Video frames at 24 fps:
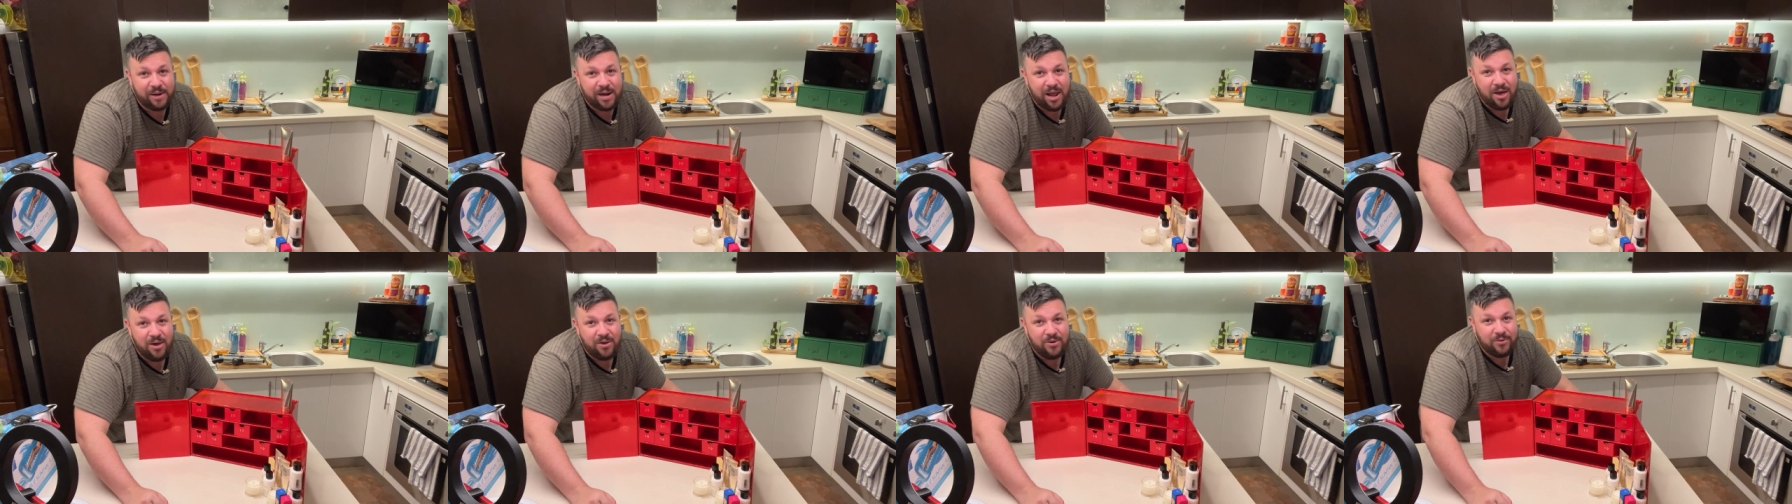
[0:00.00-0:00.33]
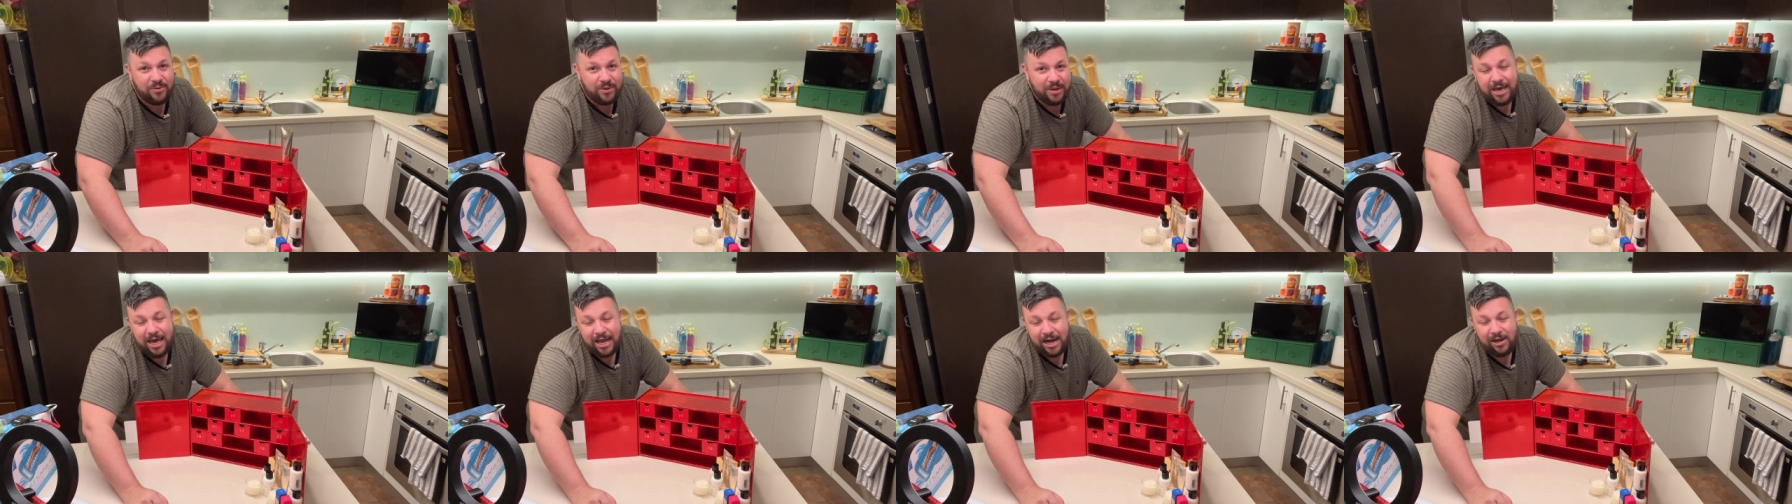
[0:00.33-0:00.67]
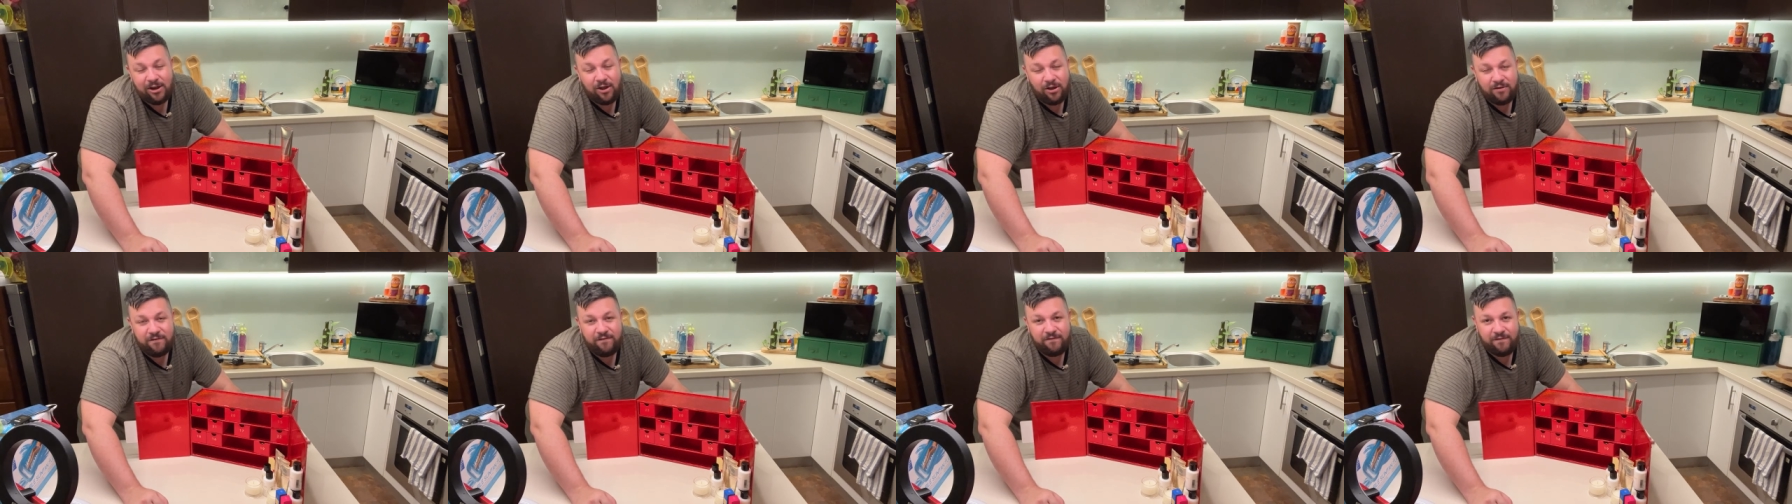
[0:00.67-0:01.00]
below. You get a
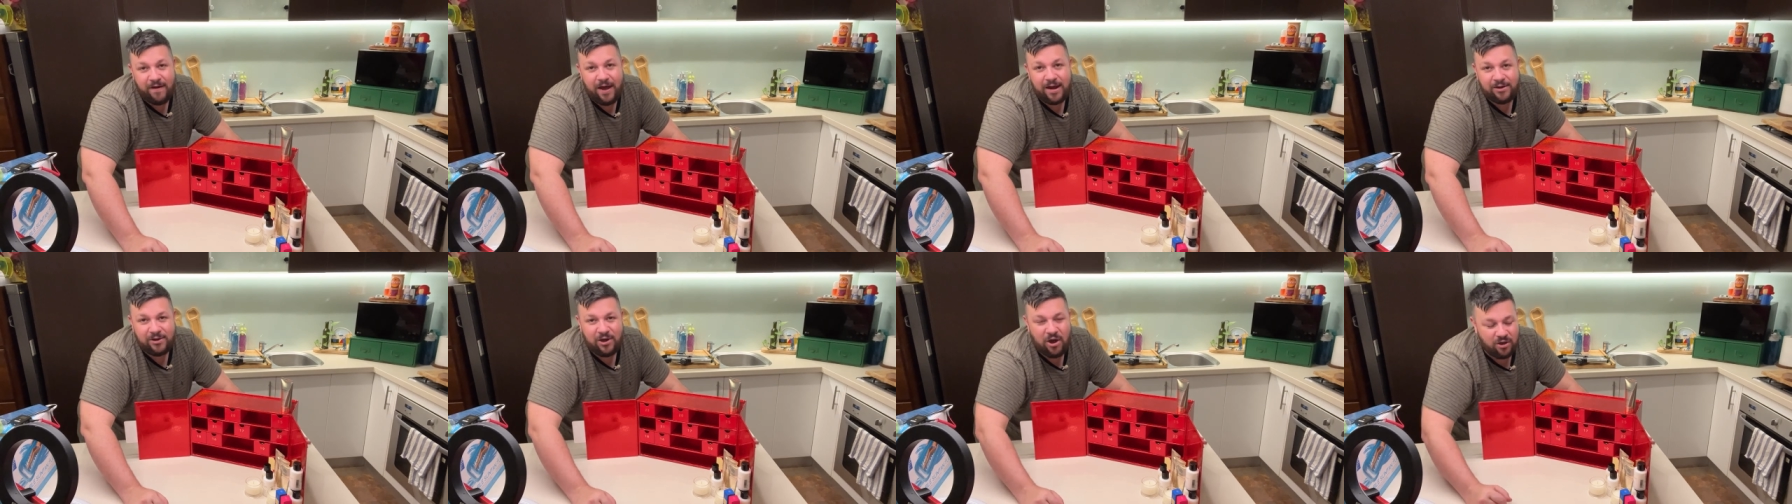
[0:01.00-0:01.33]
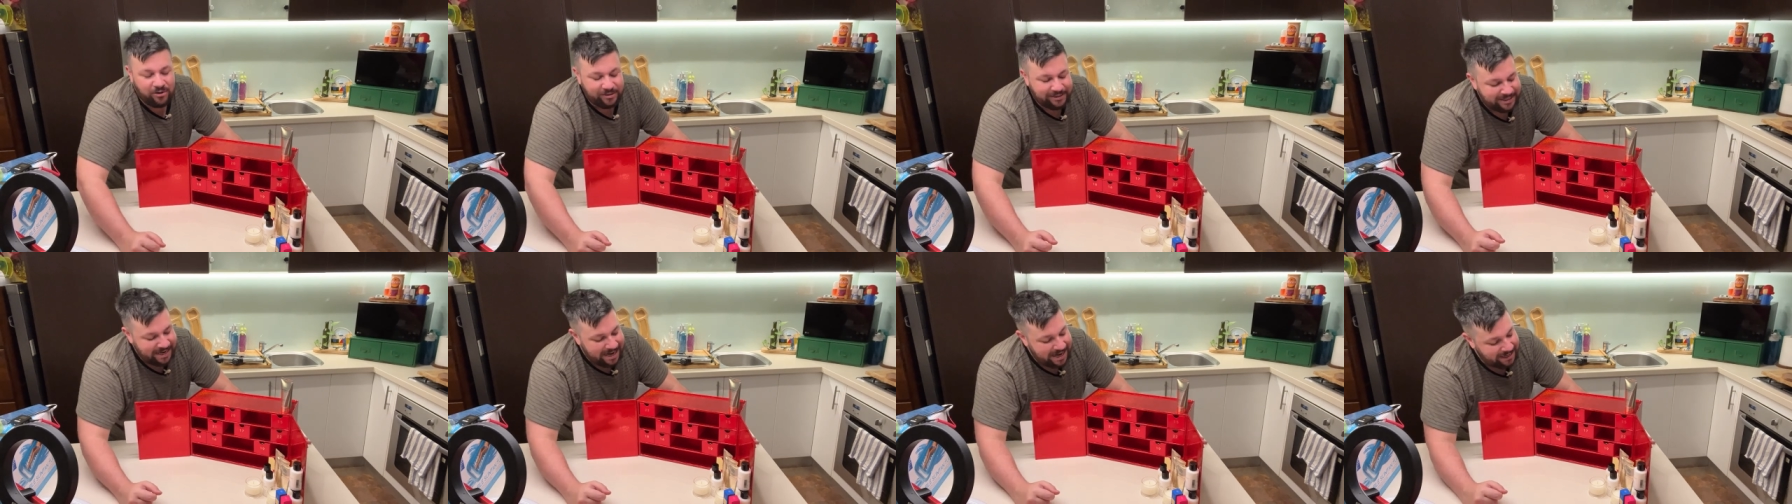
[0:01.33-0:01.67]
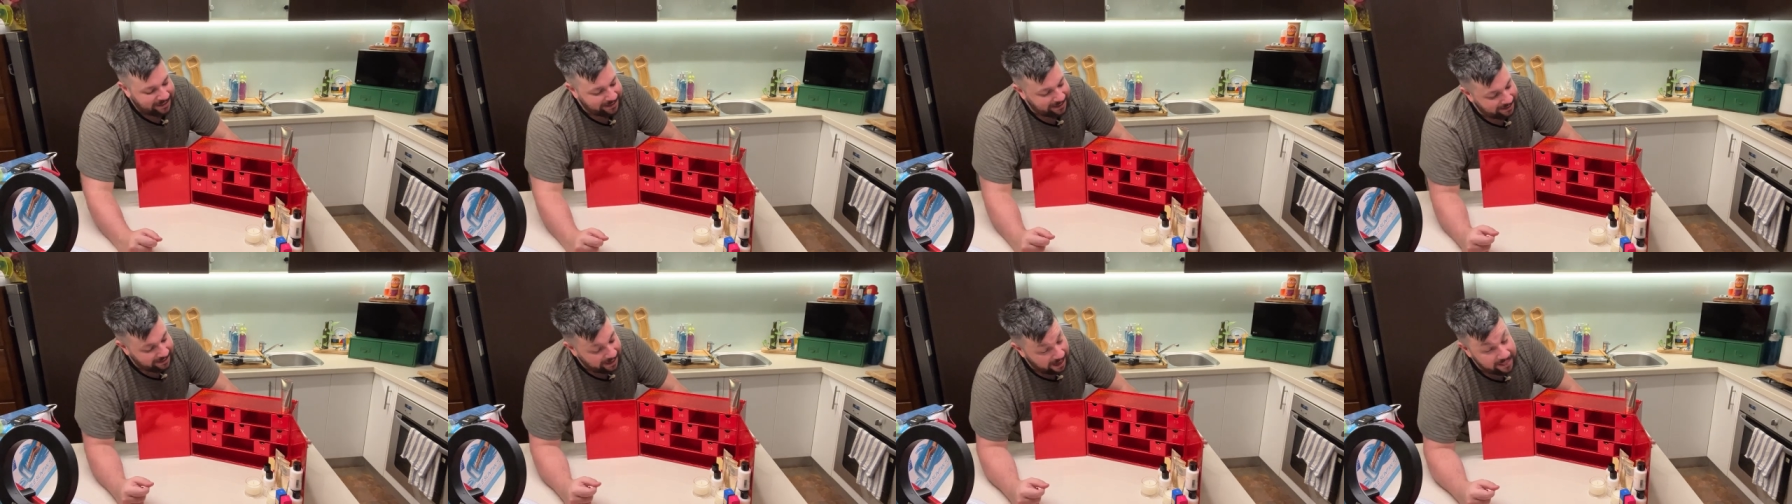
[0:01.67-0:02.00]
lot of fun
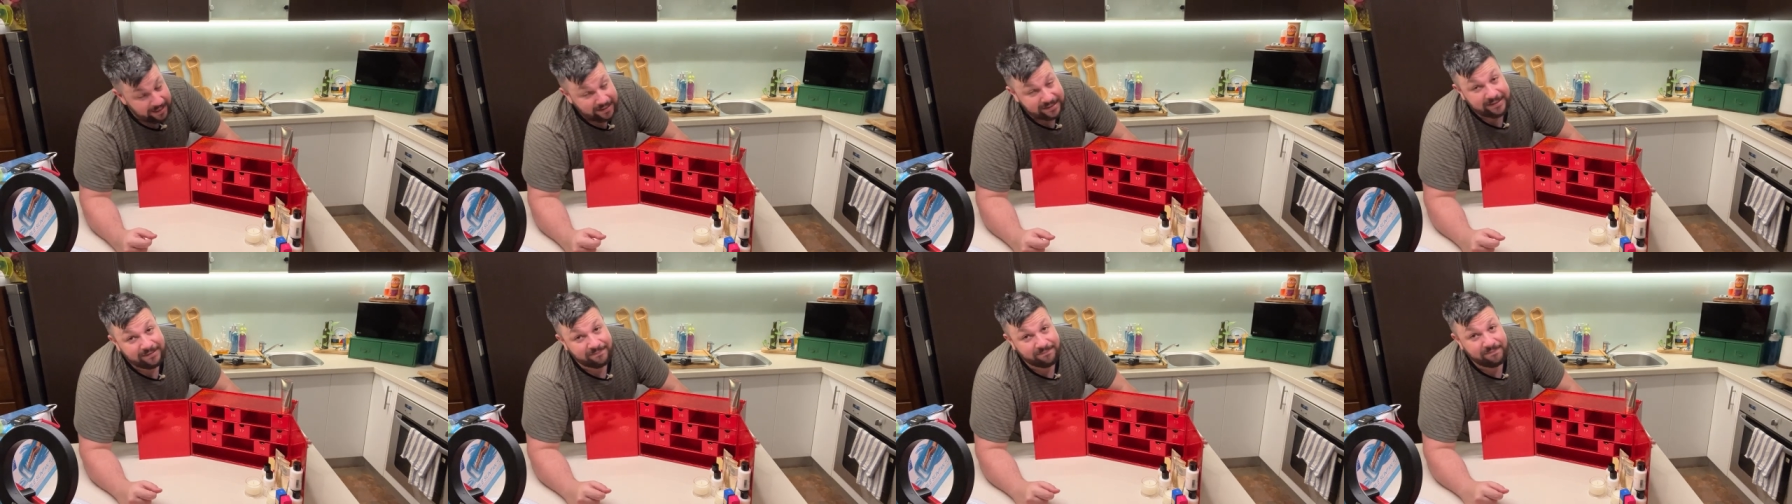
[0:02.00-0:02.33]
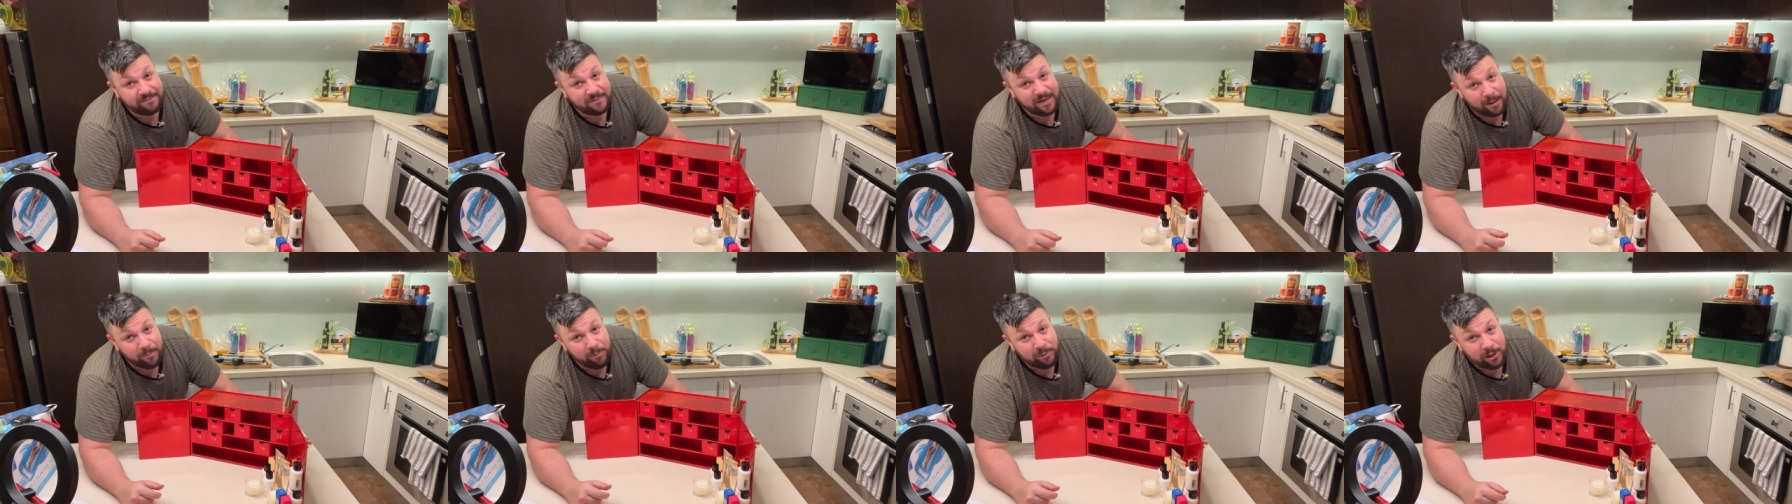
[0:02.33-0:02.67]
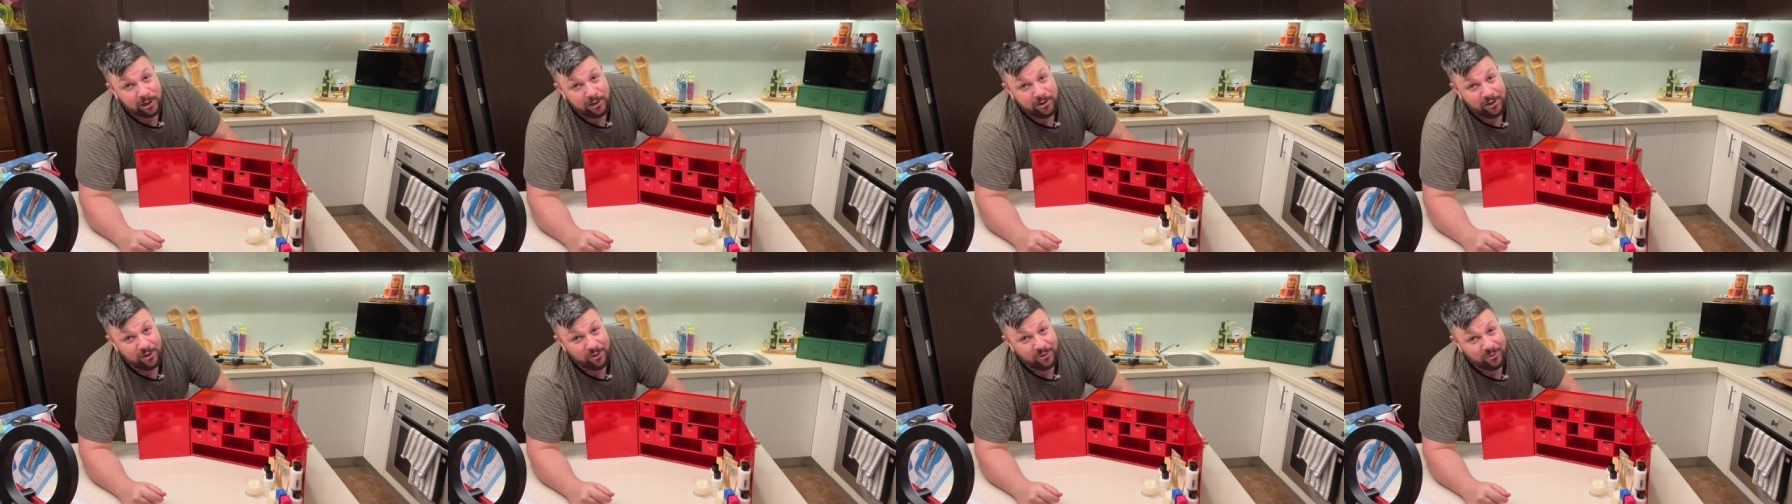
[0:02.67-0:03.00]
content. And there's a couple
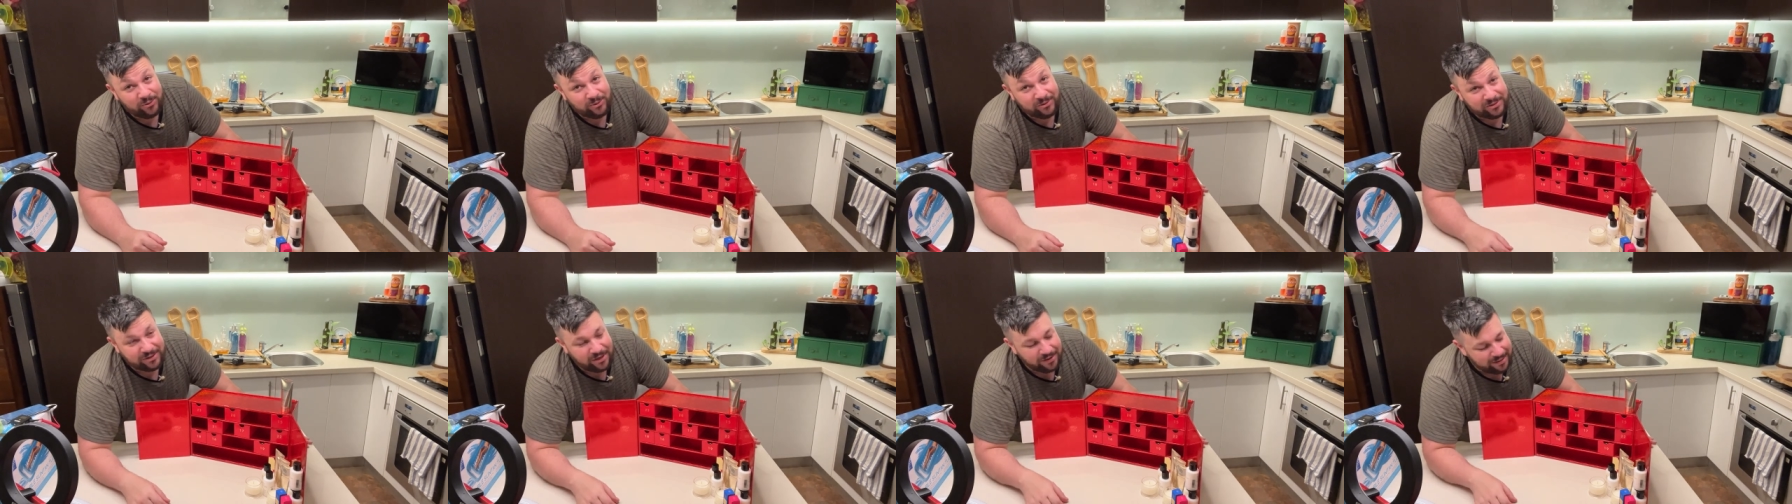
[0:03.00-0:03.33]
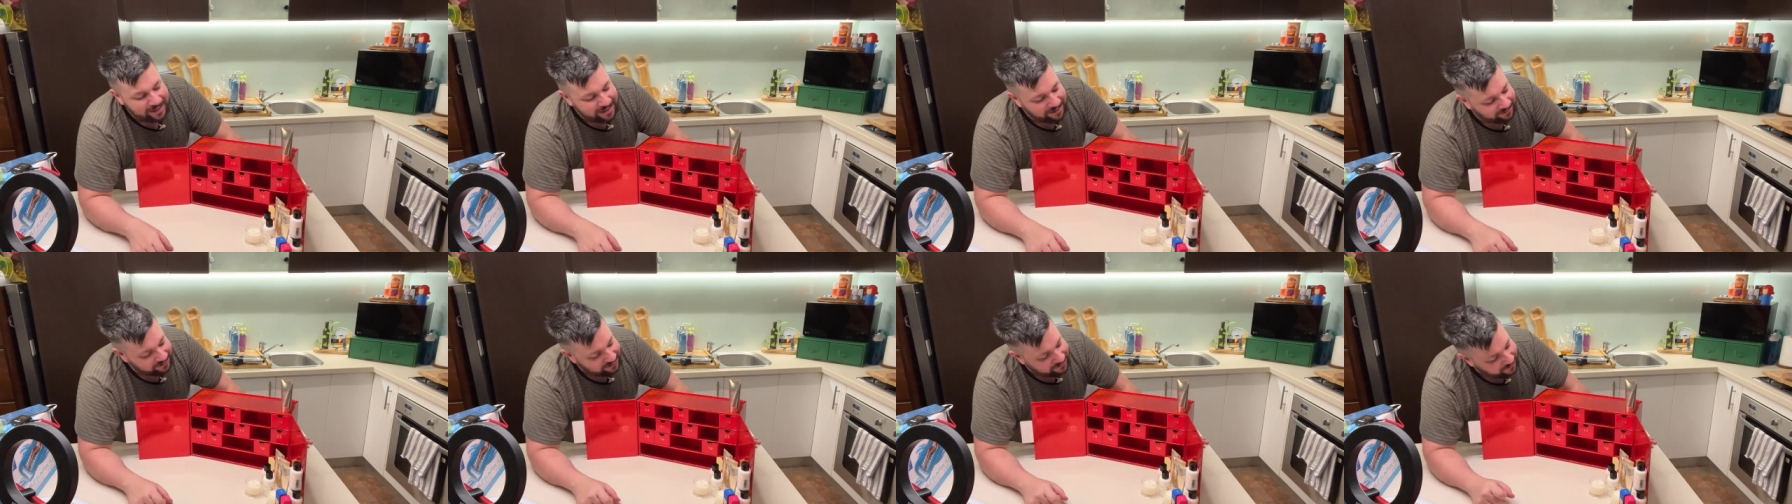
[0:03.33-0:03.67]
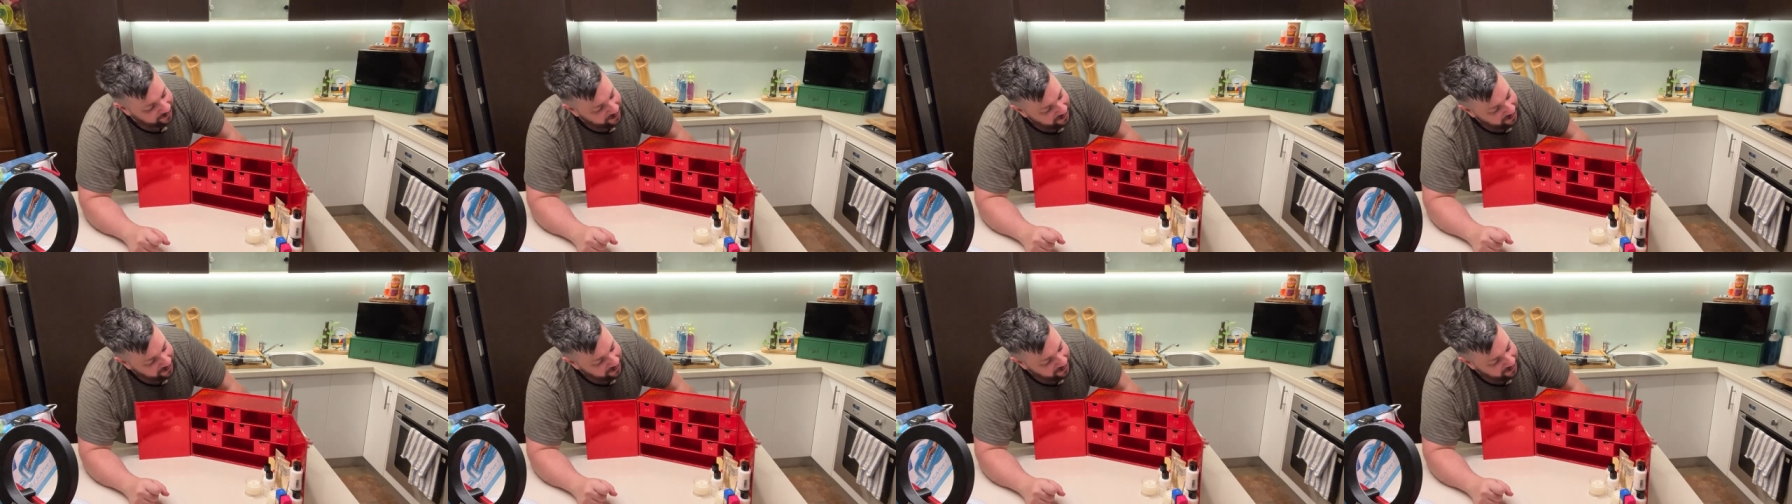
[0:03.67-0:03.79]
of nudes on there as